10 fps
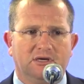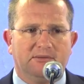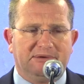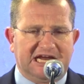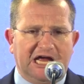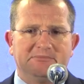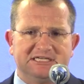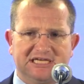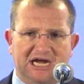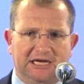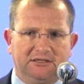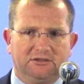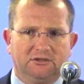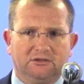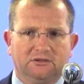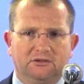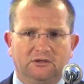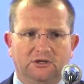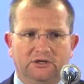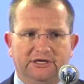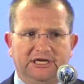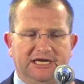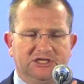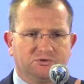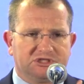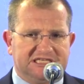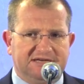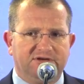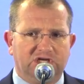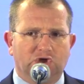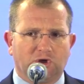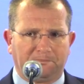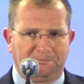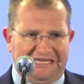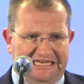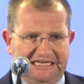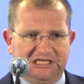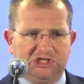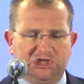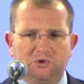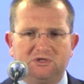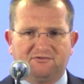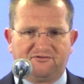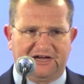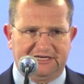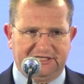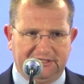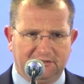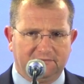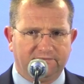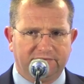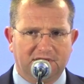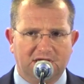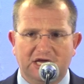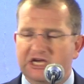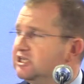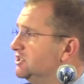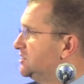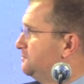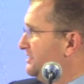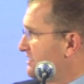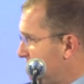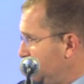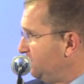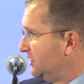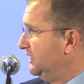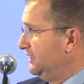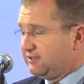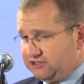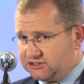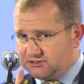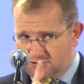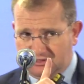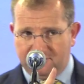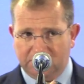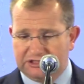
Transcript: But Al-Mizan is receiving European Union funding specifically, just to give you an